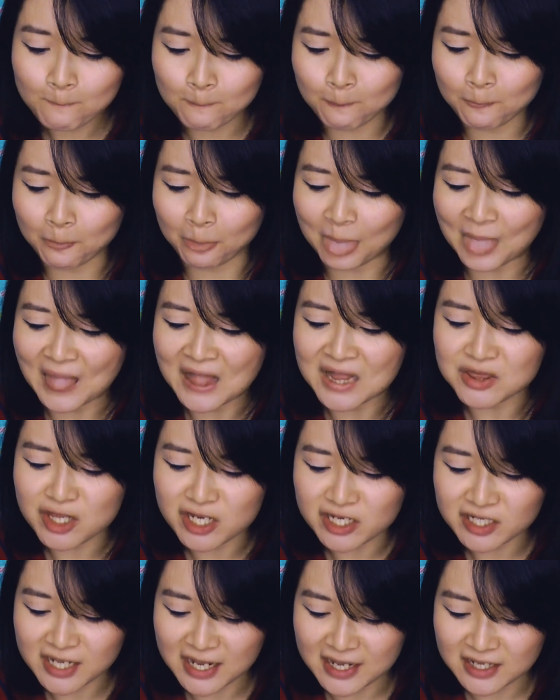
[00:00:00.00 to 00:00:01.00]
In
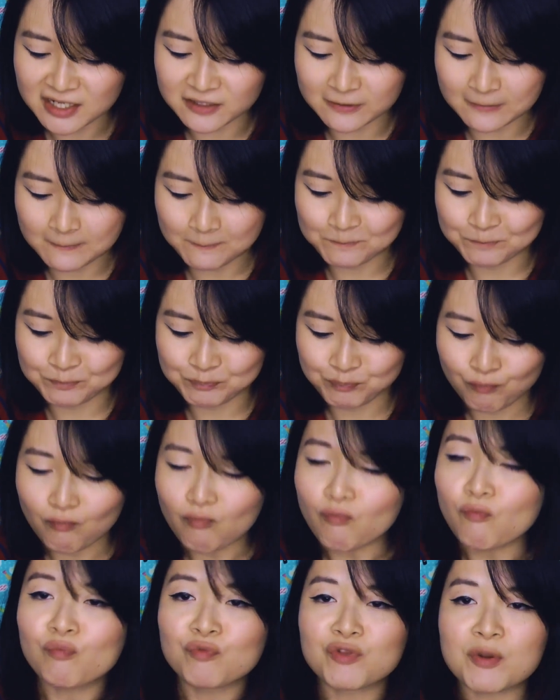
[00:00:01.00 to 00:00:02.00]
this case,
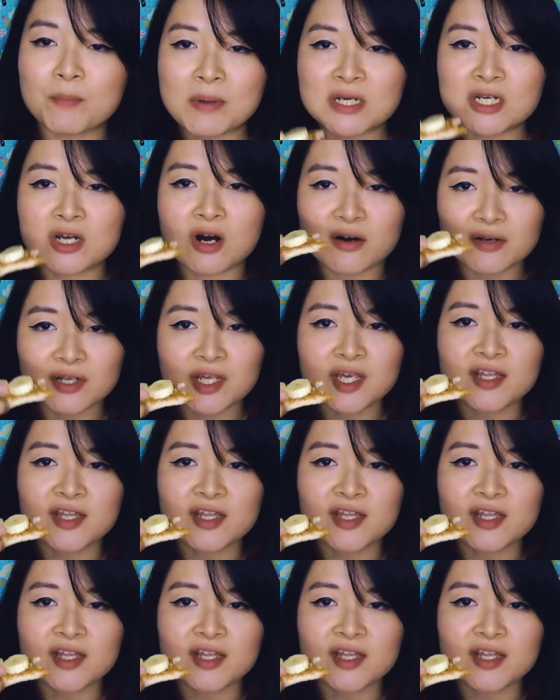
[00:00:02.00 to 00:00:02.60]
the banana